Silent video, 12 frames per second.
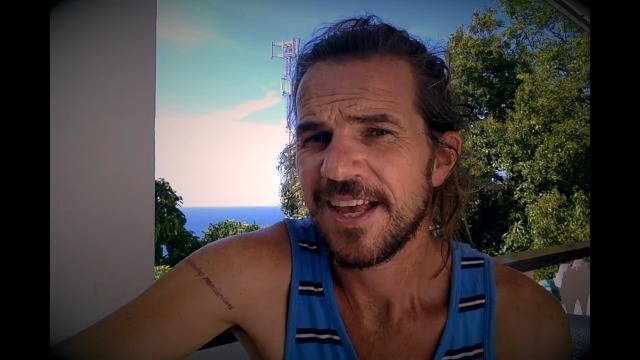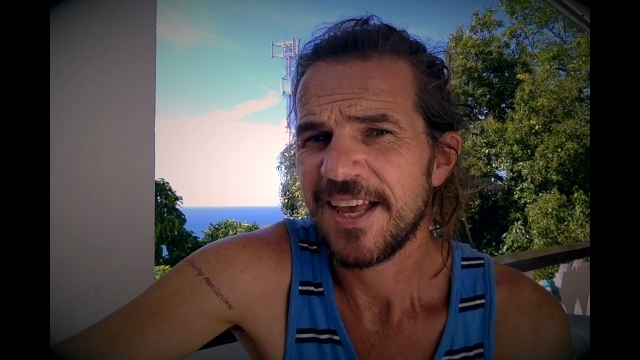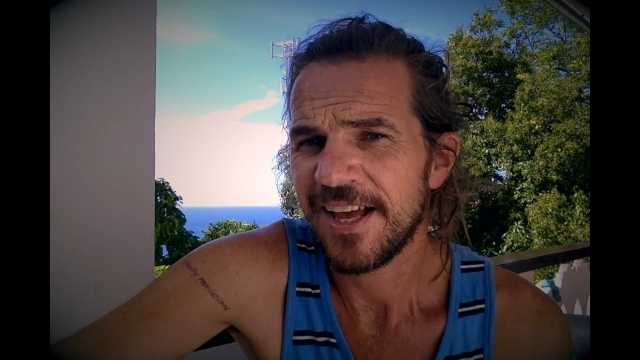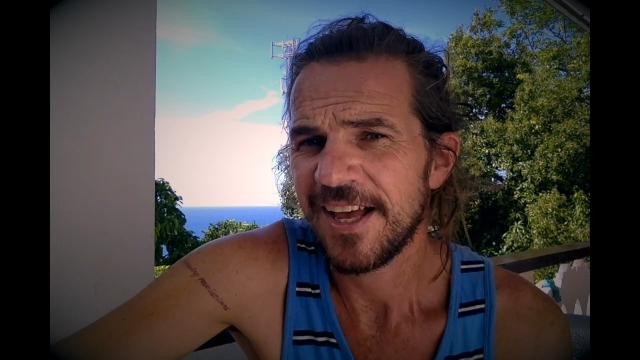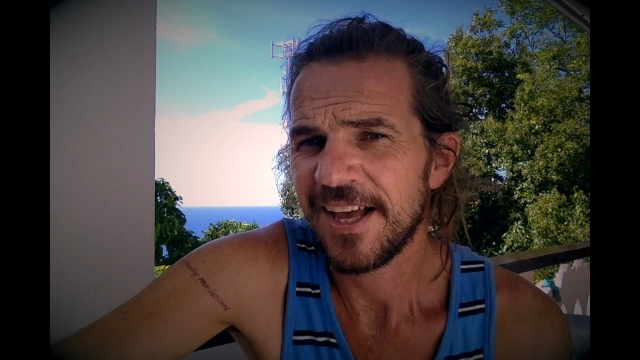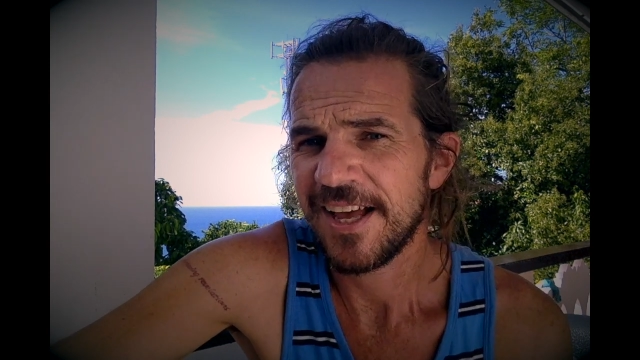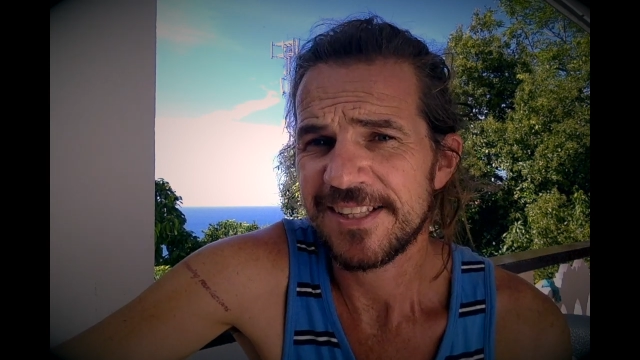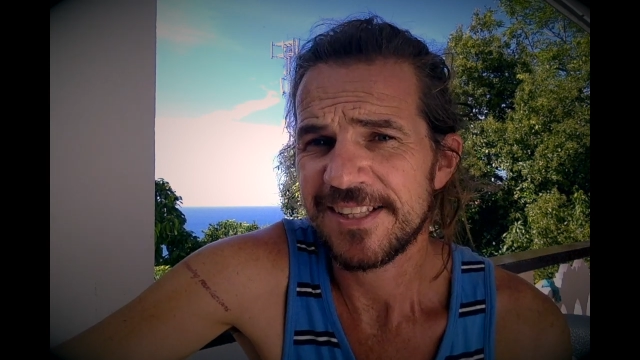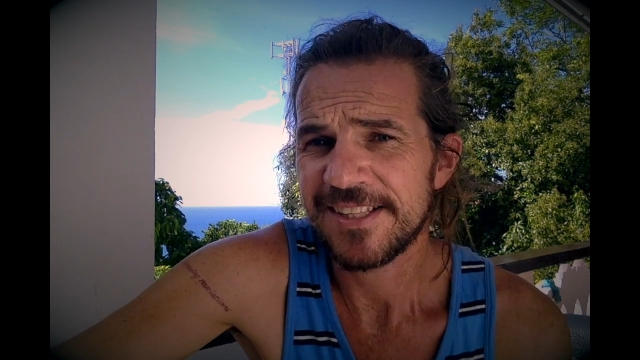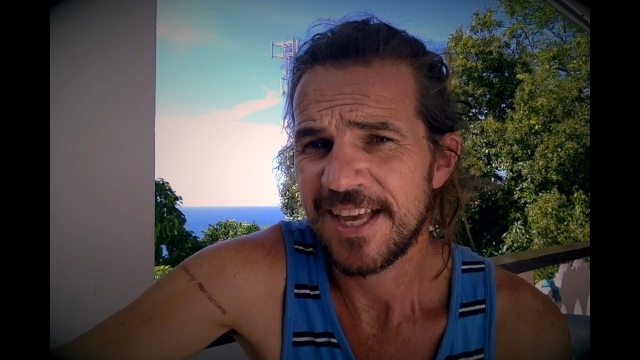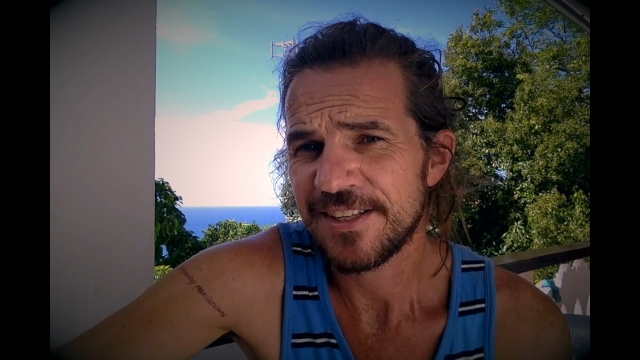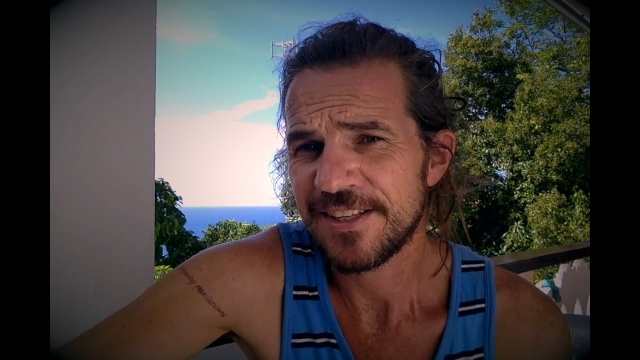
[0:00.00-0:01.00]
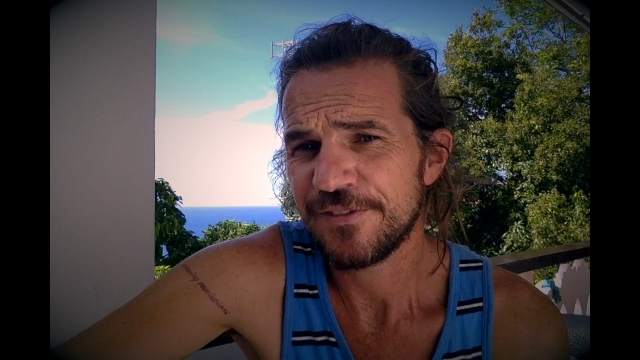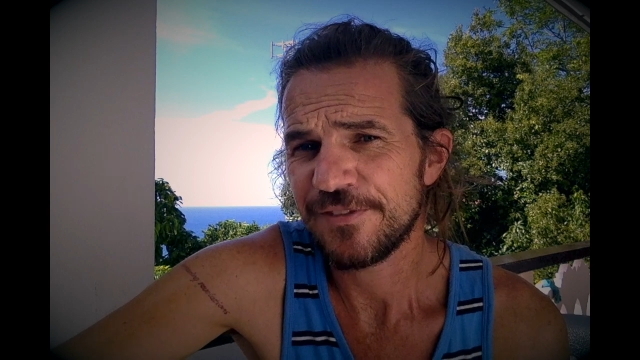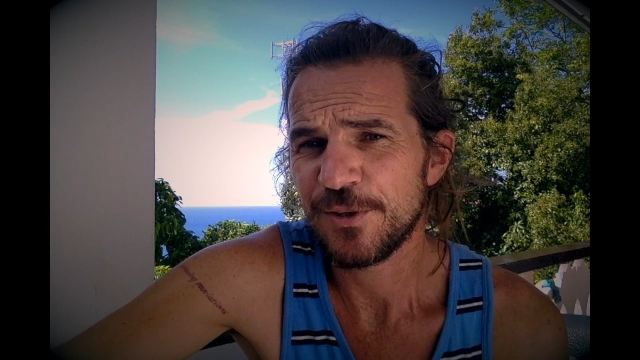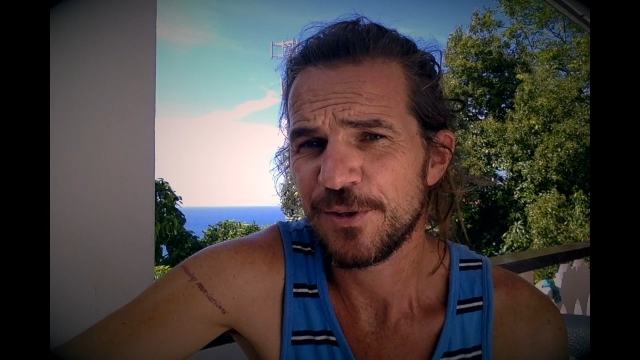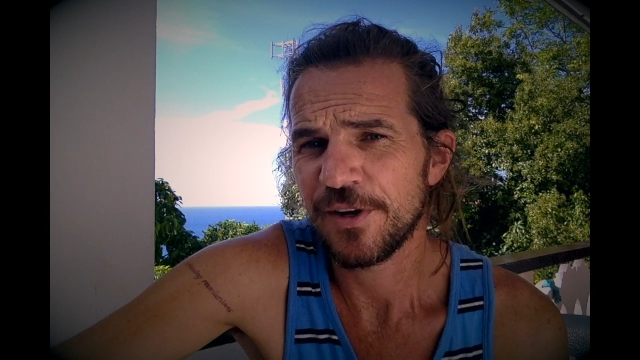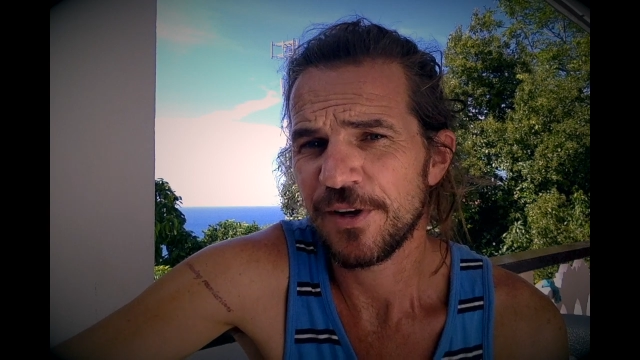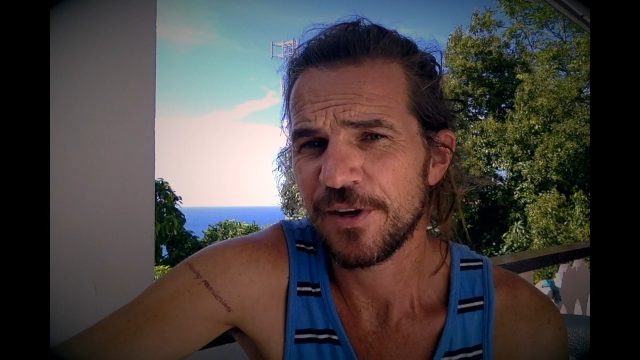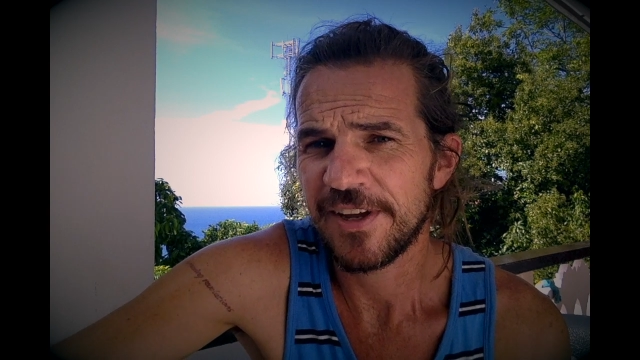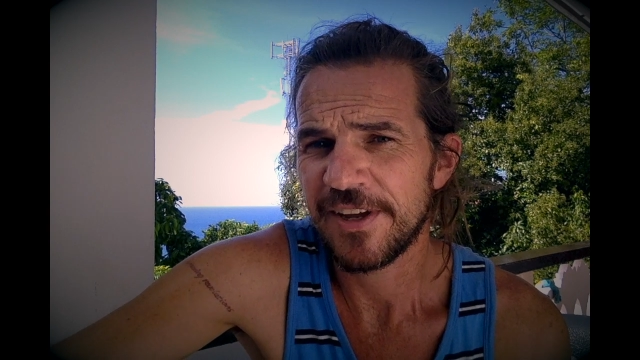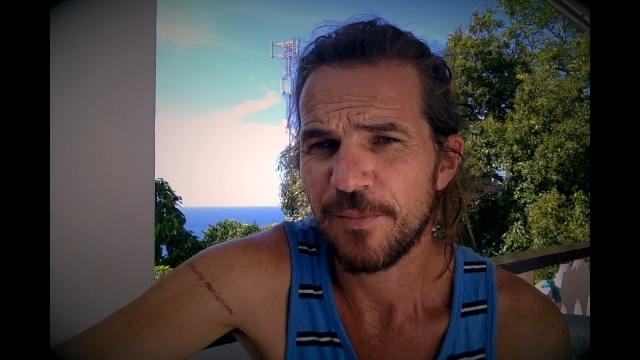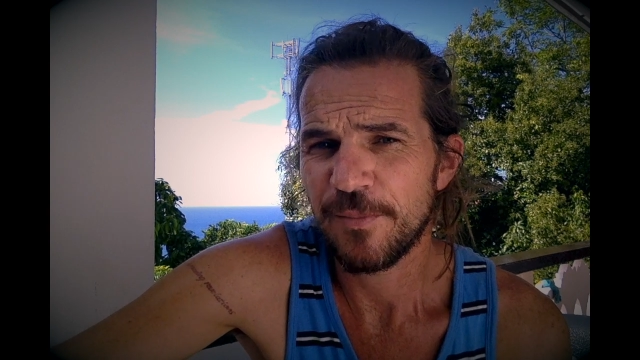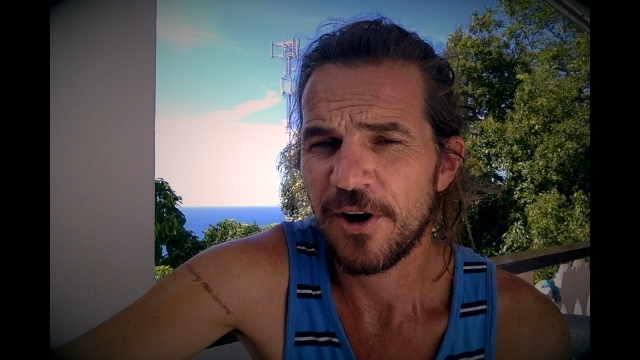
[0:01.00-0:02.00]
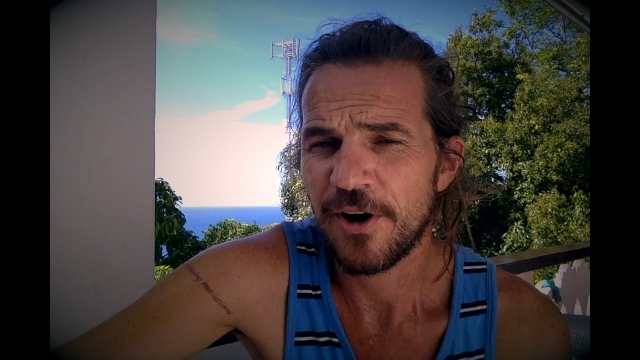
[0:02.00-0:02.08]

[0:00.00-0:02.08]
Like I said, if you want to find out more,